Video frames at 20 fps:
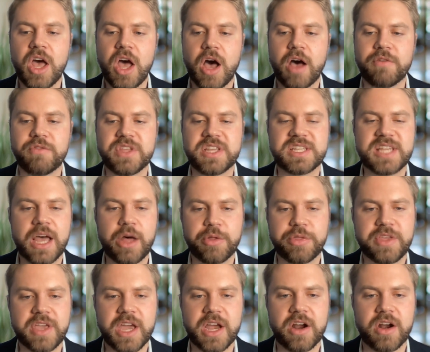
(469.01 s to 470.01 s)
of these
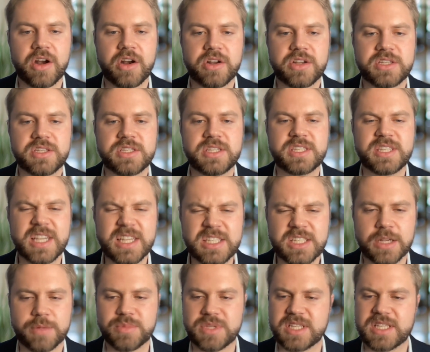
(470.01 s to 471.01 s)
healthcare
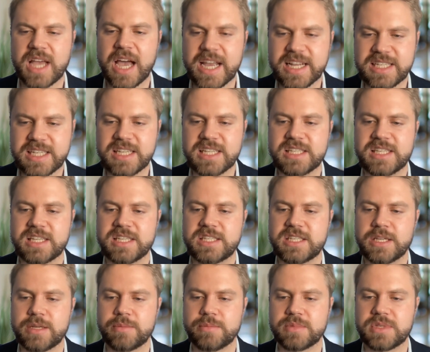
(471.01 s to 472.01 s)
systems, these IT
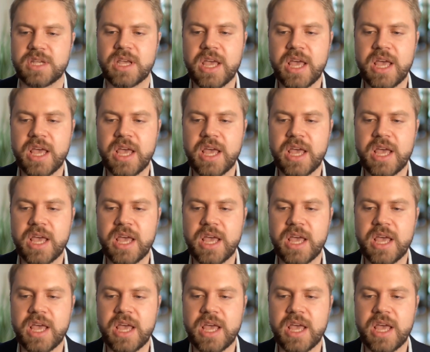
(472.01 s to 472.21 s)
systems.